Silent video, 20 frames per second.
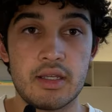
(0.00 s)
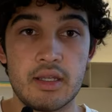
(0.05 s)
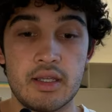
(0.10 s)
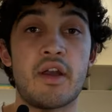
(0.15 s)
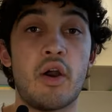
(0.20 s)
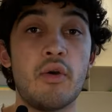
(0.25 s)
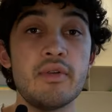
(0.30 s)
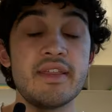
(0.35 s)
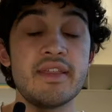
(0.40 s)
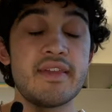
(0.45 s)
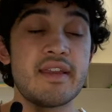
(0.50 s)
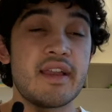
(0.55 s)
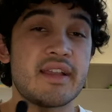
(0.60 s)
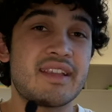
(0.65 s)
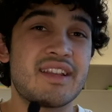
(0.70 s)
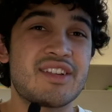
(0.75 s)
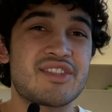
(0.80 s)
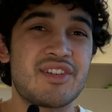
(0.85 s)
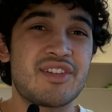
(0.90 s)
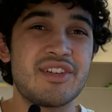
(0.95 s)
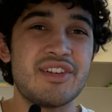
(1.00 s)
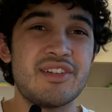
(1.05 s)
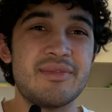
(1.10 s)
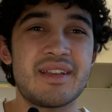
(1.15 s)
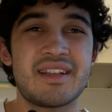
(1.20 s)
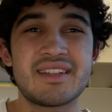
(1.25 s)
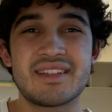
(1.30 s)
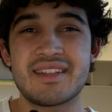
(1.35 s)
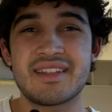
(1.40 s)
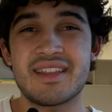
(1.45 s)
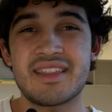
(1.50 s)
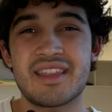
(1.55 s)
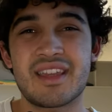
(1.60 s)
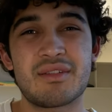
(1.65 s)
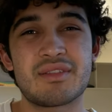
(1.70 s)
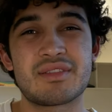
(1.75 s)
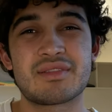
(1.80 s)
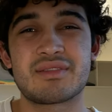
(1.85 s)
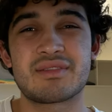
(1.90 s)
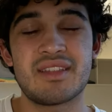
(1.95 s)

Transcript: The only thing I didn't show you because I didn't think it was